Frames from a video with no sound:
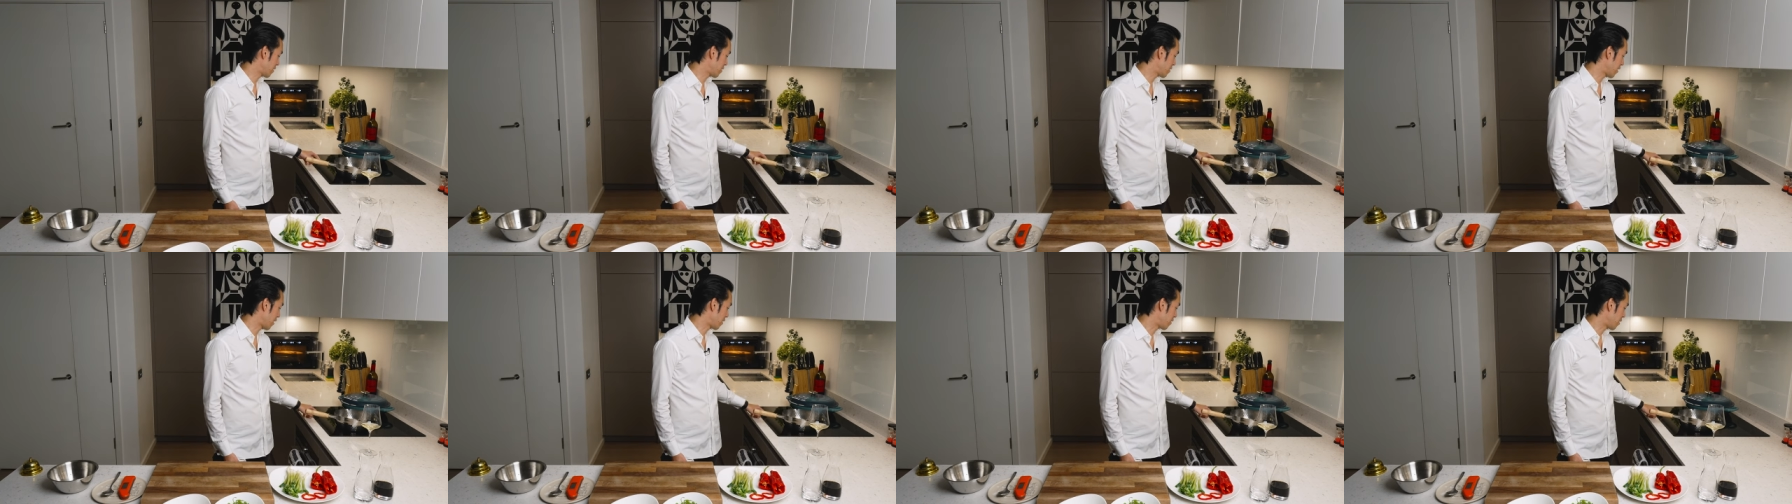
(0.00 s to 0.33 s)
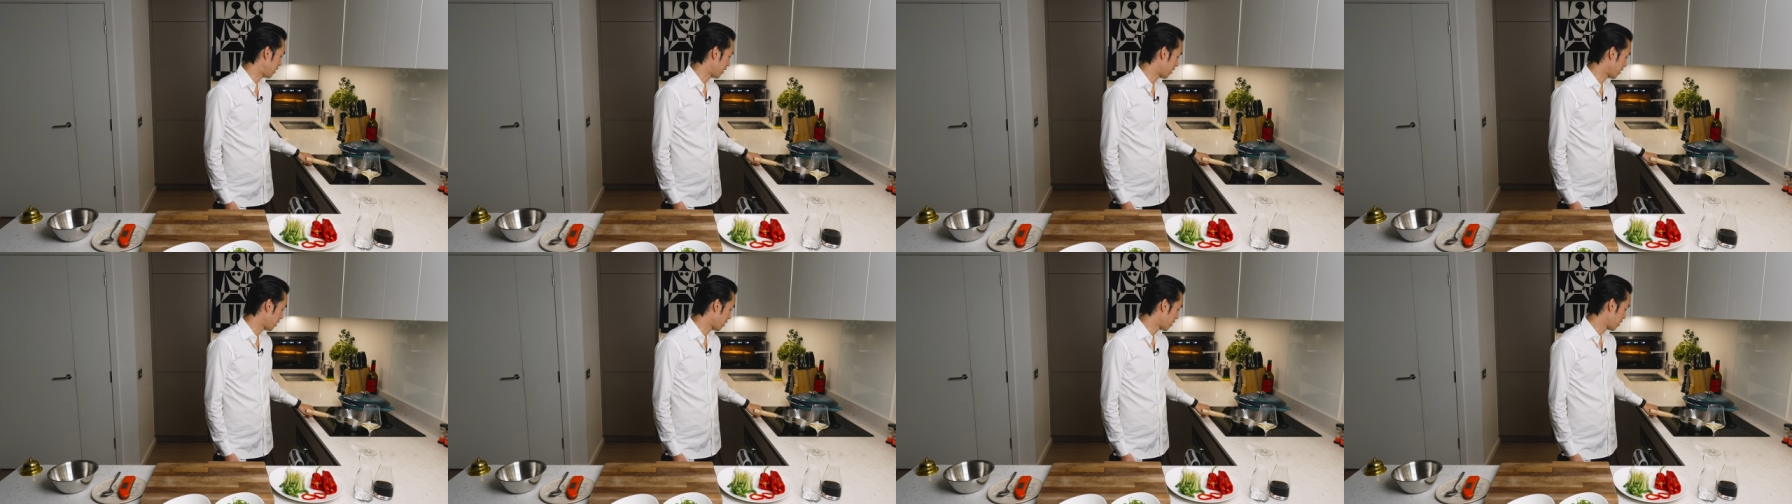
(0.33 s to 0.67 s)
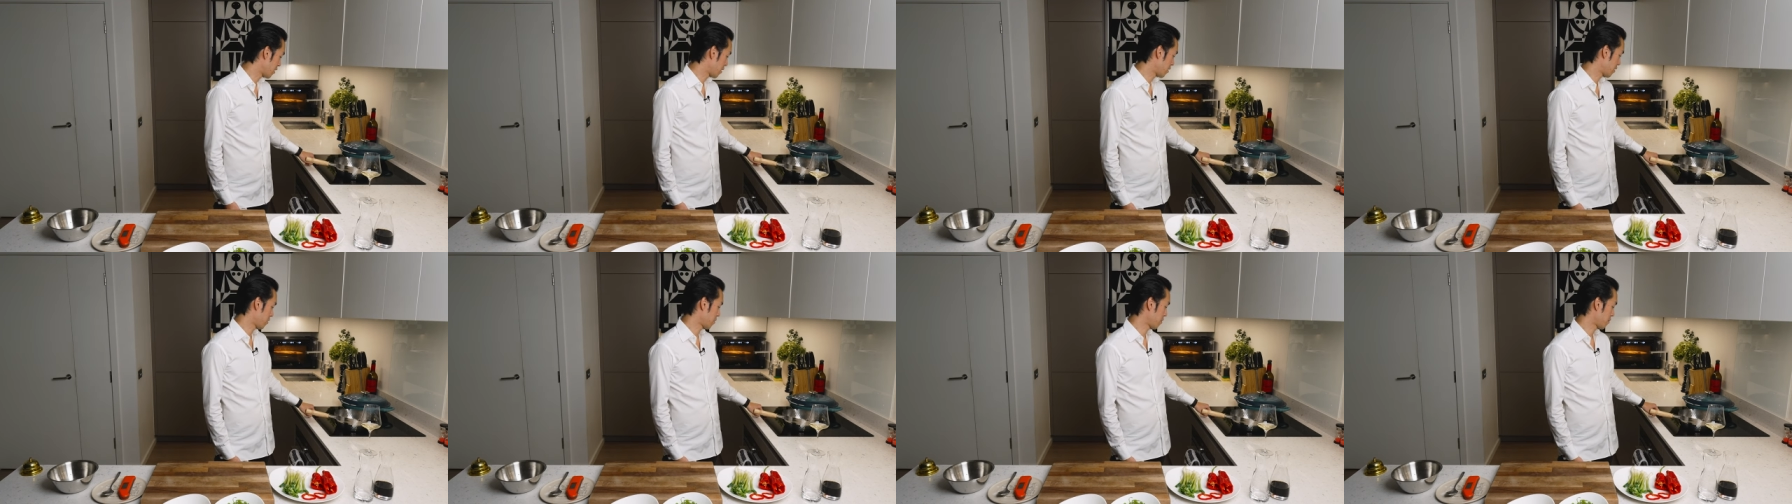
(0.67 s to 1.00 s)
setting
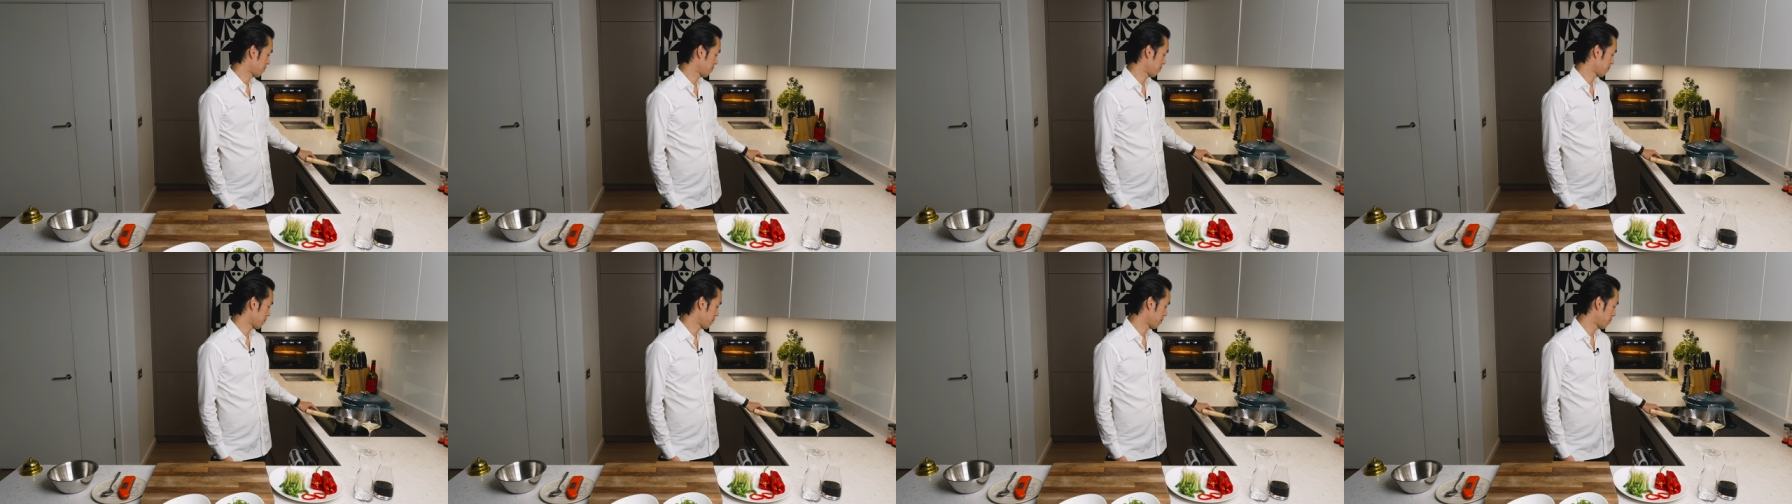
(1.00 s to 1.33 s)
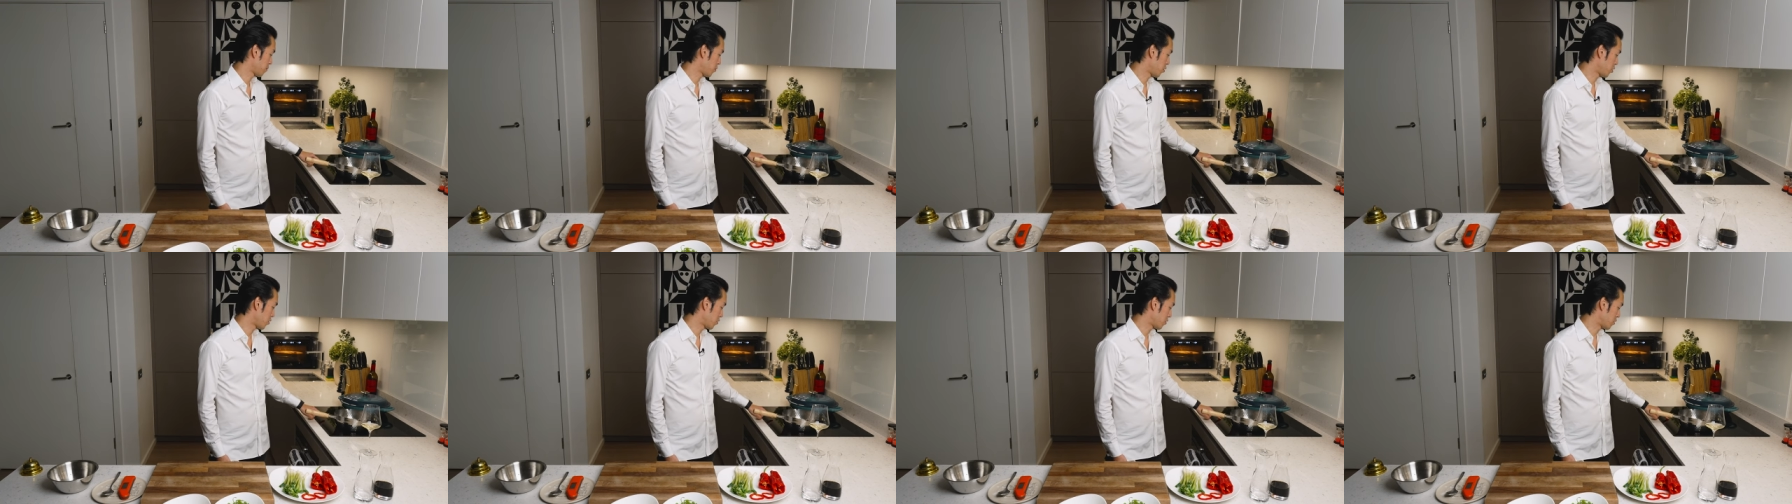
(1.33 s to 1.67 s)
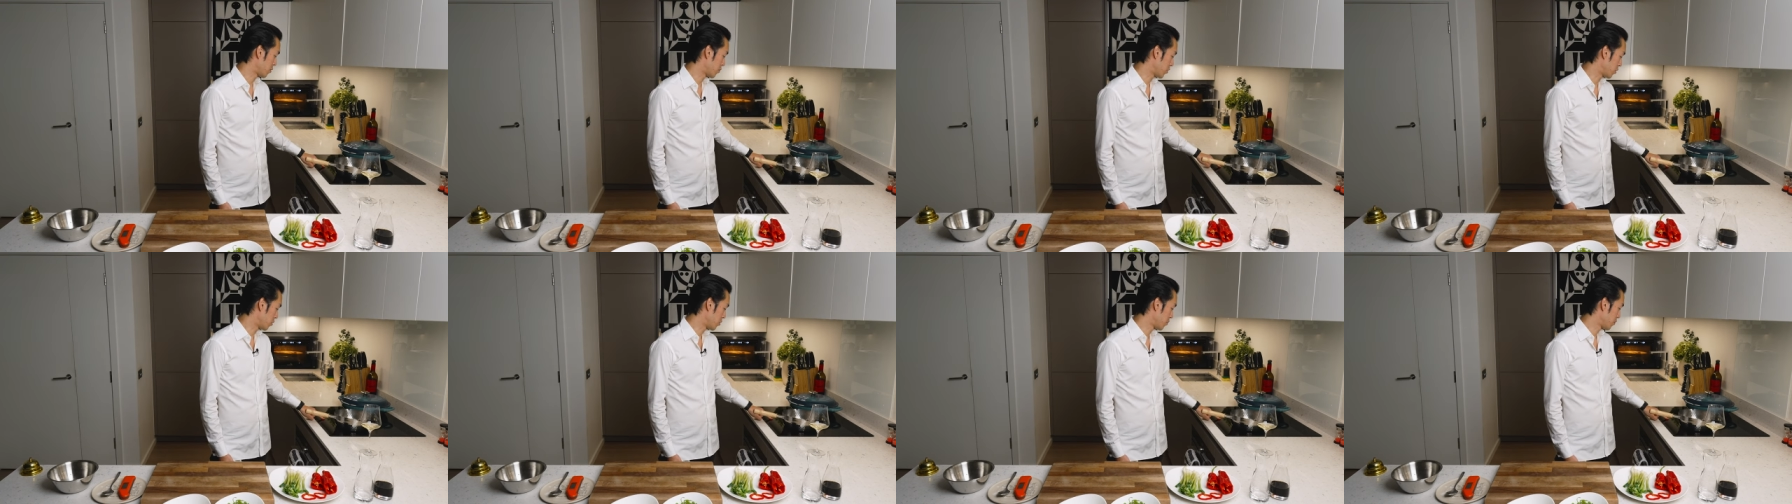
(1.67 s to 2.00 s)

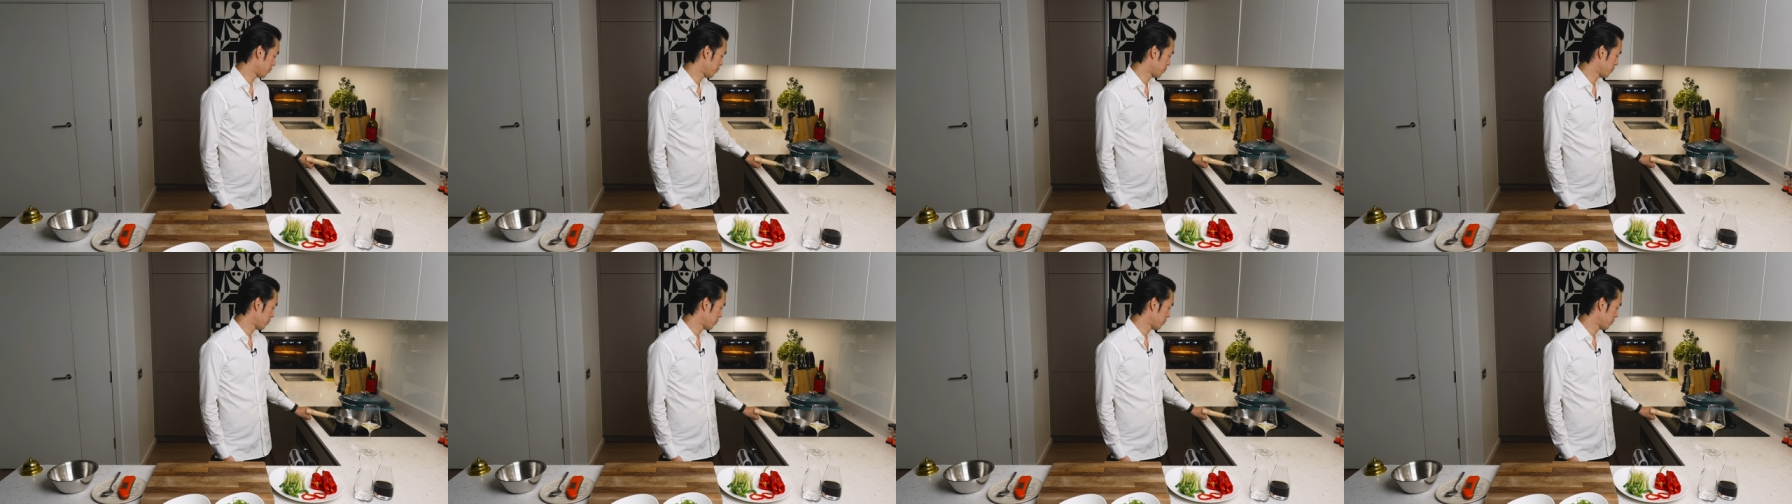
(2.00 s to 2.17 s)
possible.